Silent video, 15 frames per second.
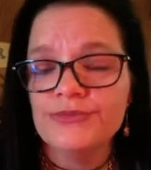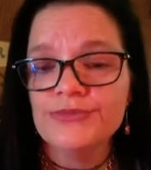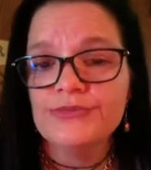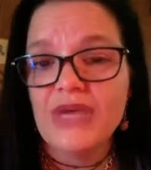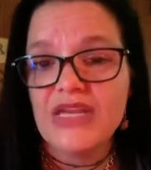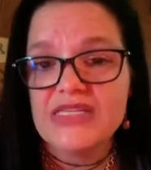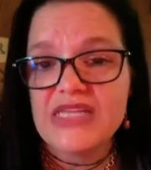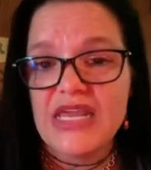
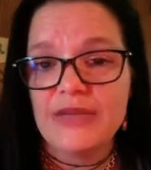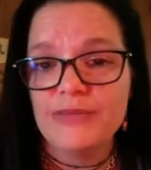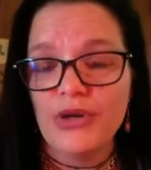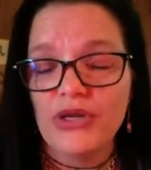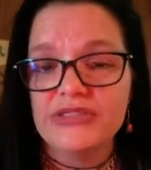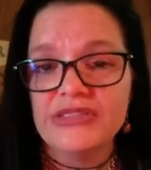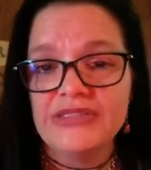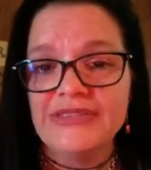My date of
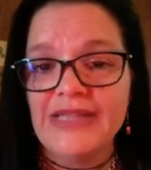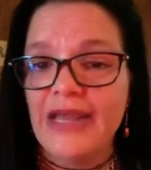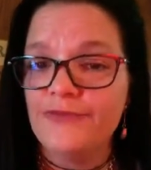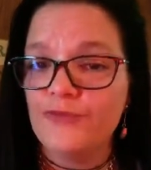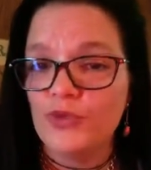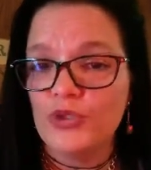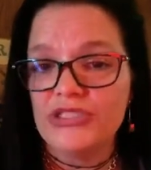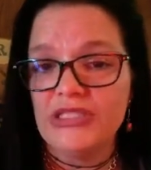birth is
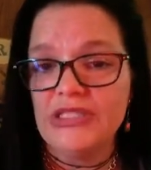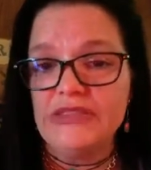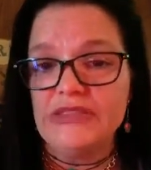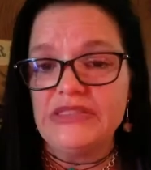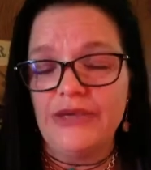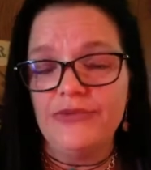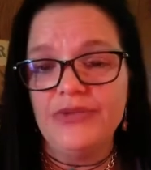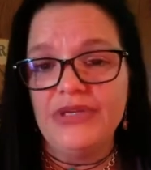
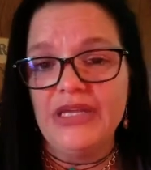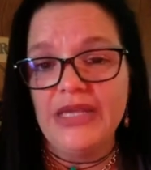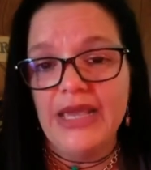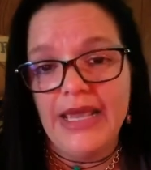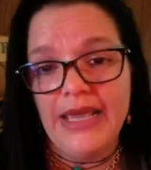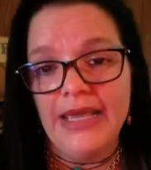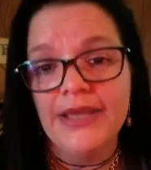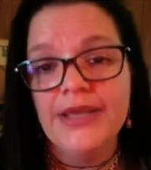
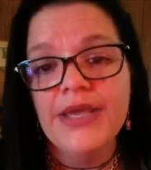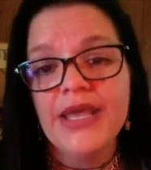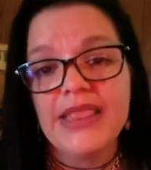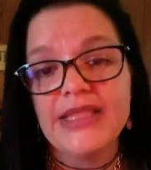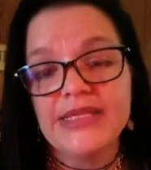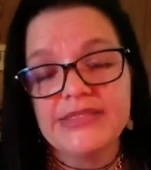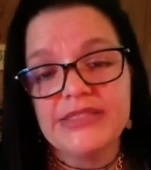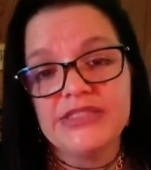9/14/78.
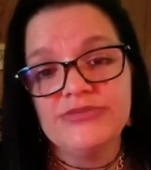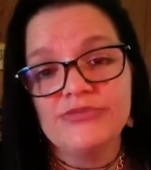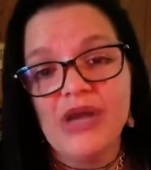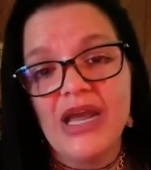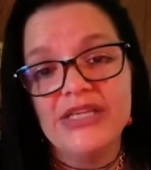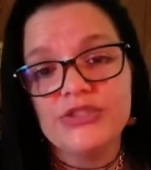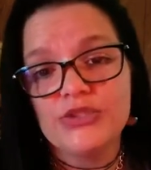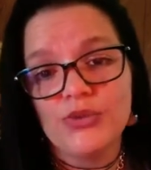This is
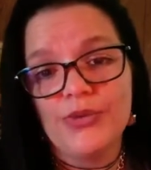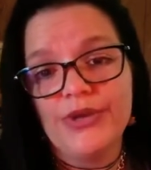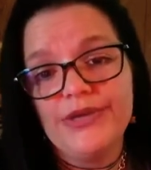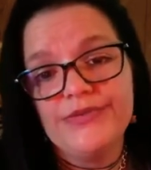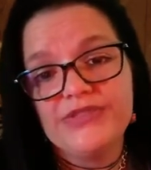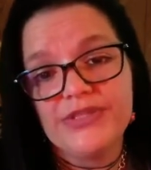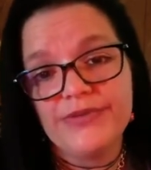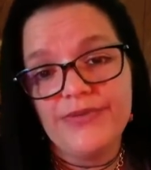my story
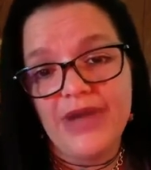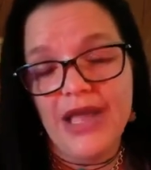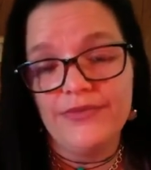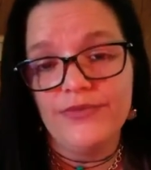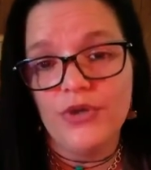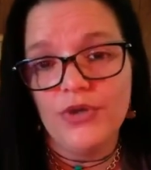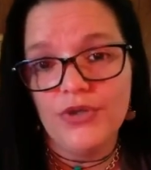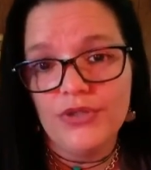of
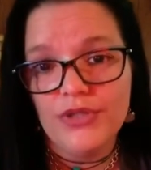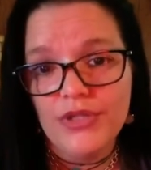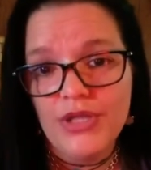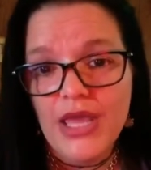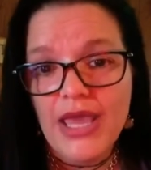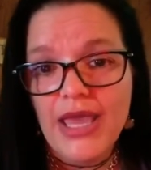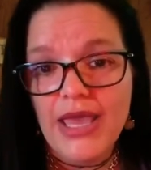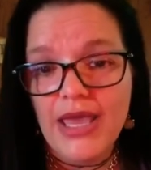survival
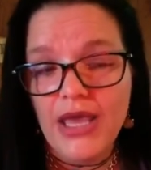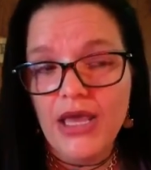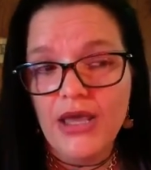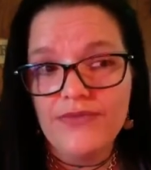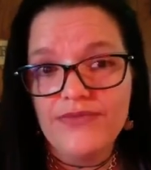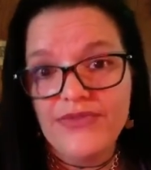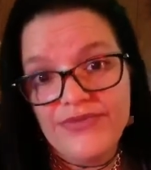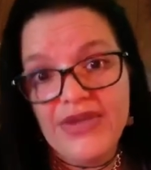
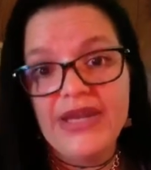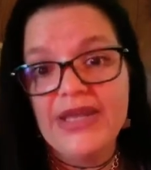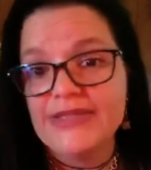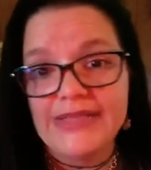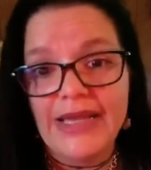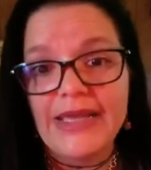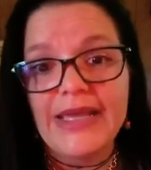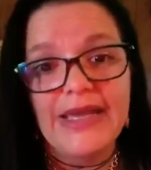of the
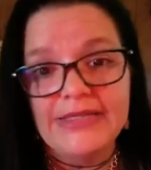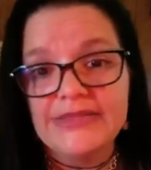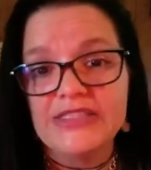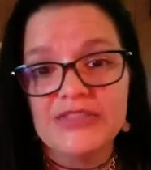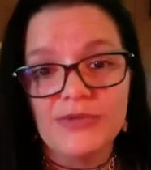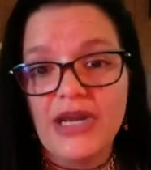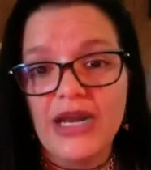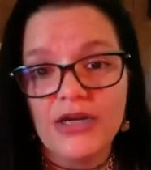fittest, I guess
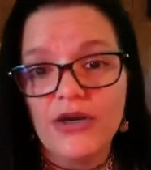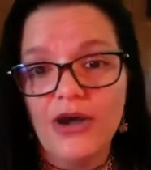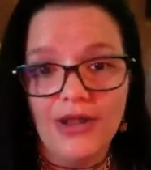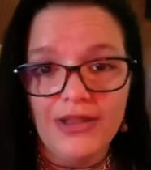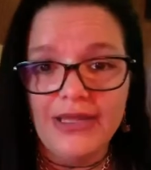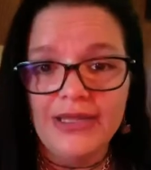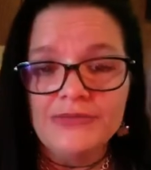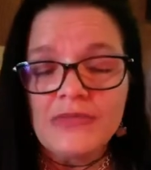is what I
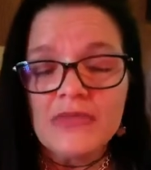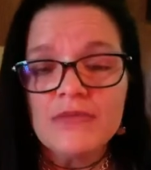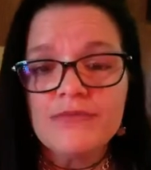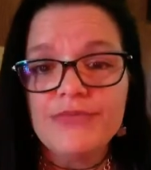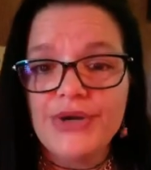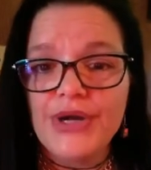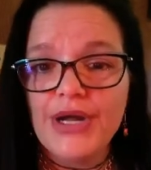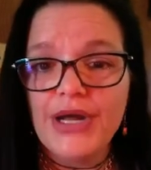call it.
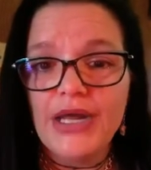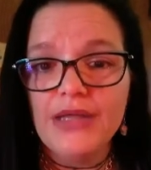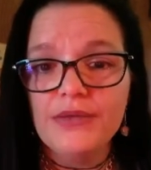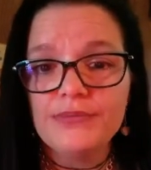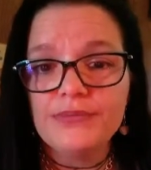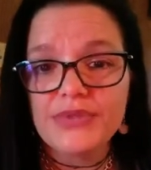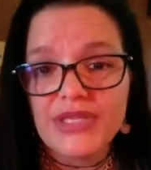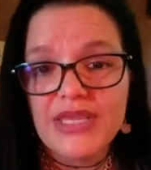
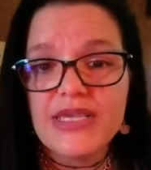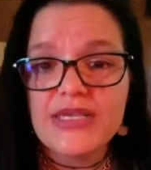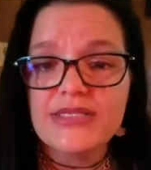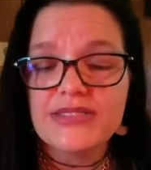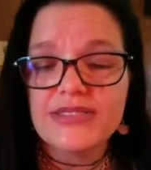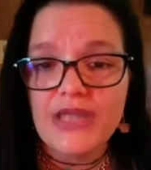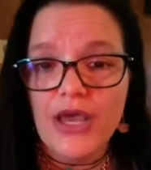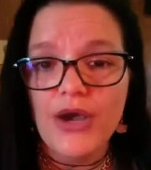But
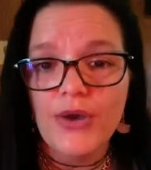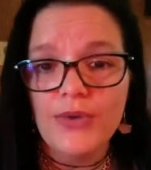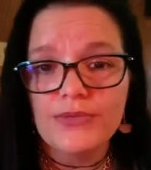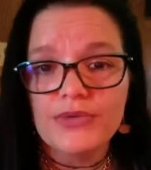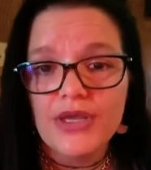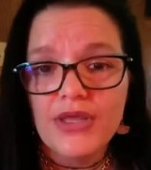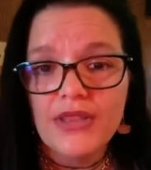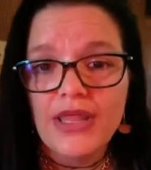please note,
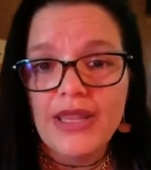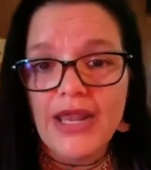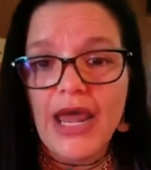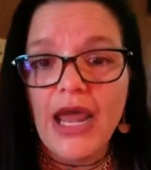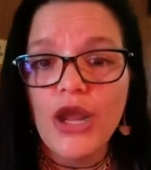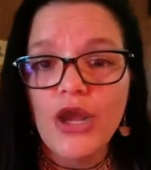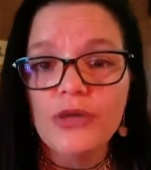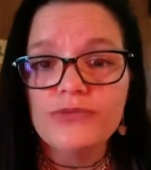and
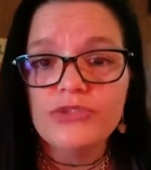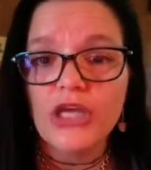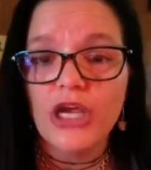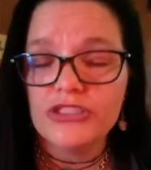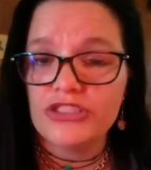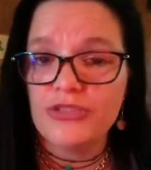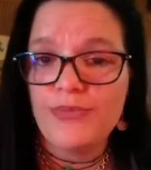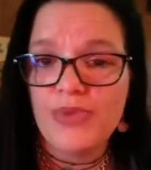I hope
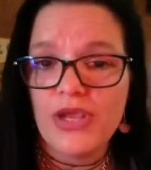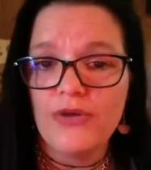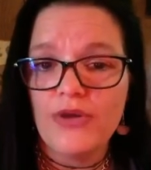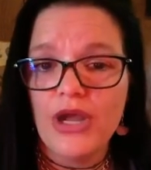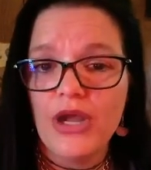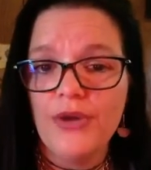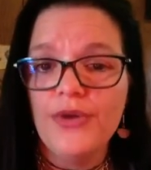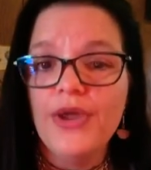Josh
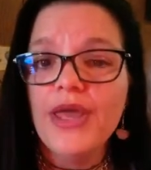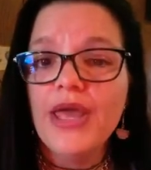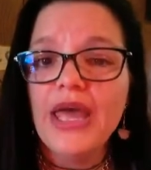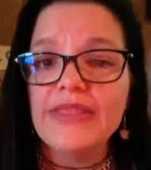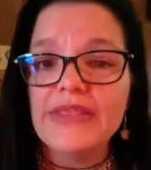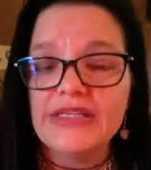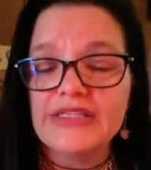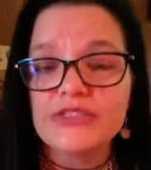Shapiro
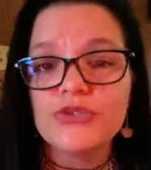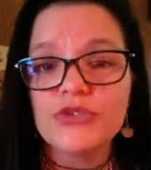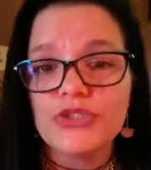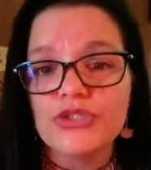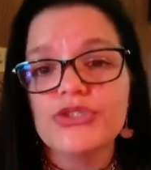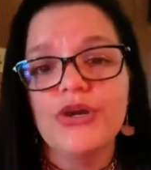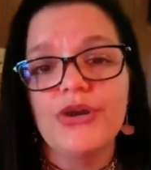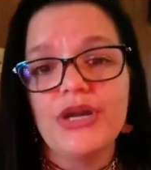and the district
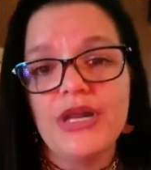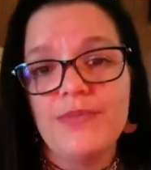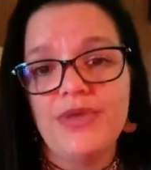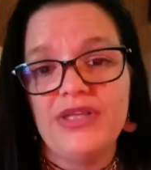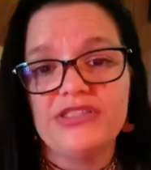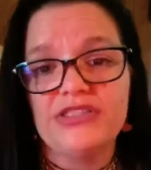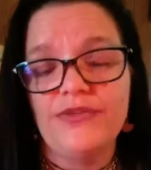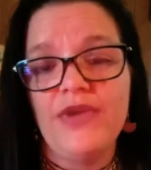attorney in
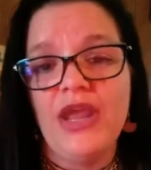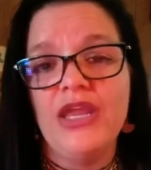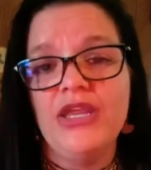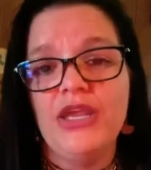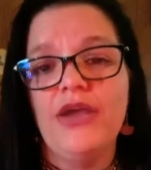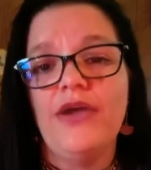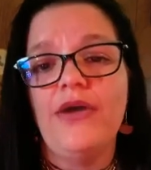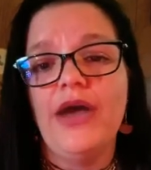
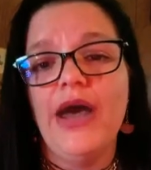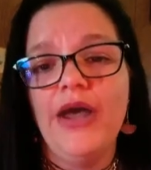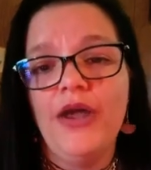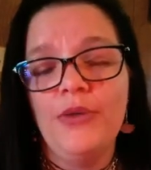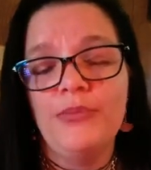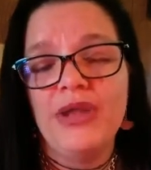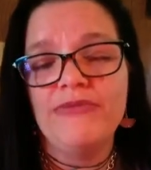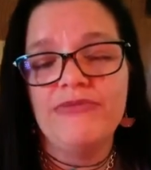Pennsylvania, I
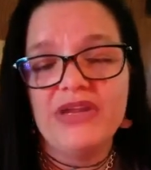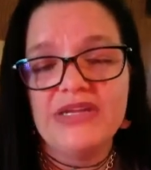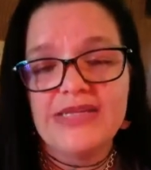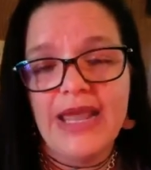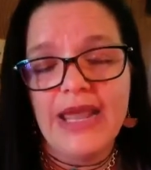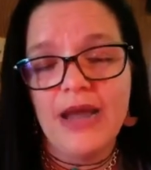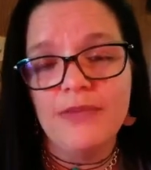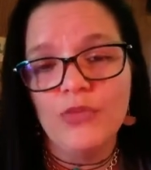hope every
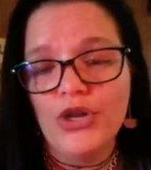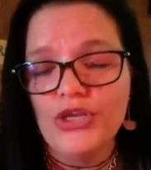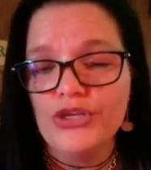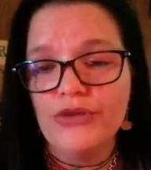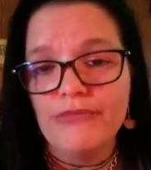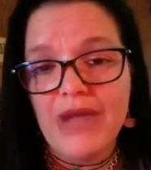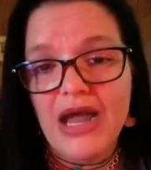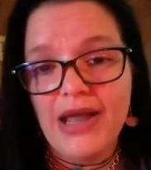day I'm on
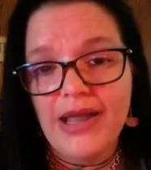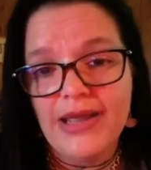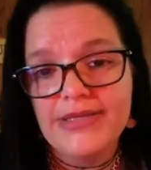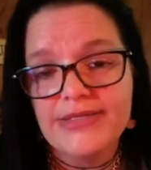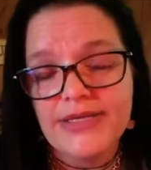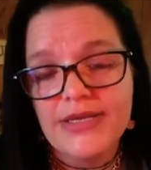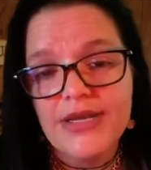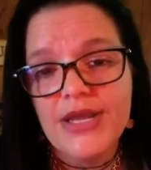your
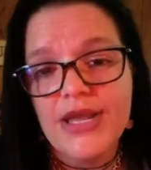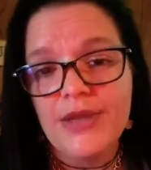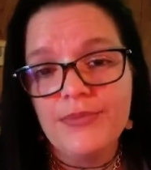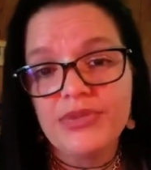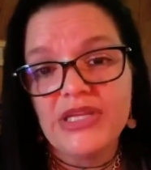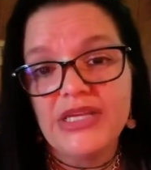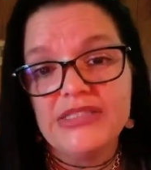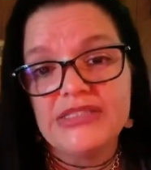mind. And
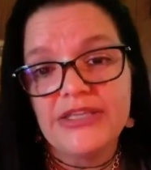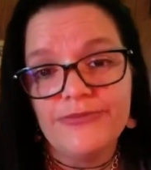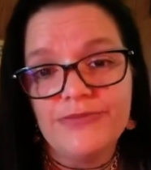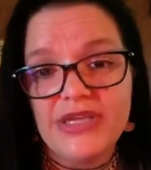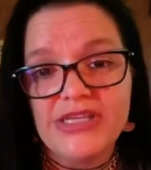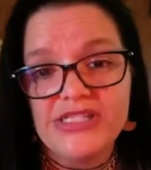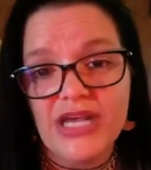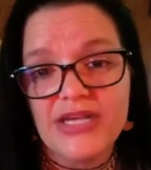please give
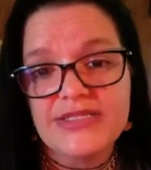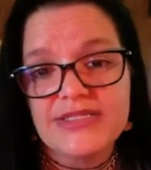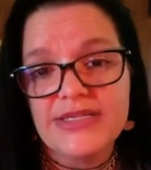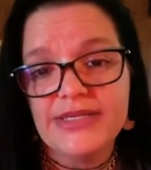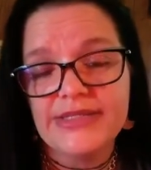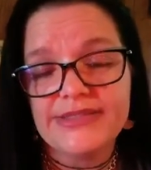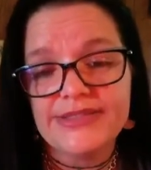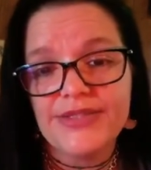me
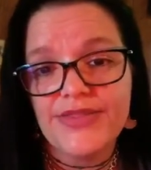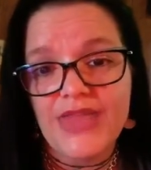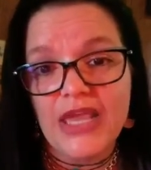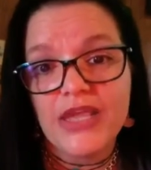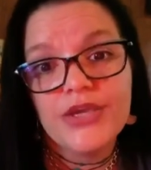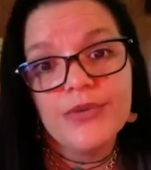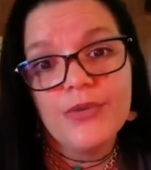justice. Thank you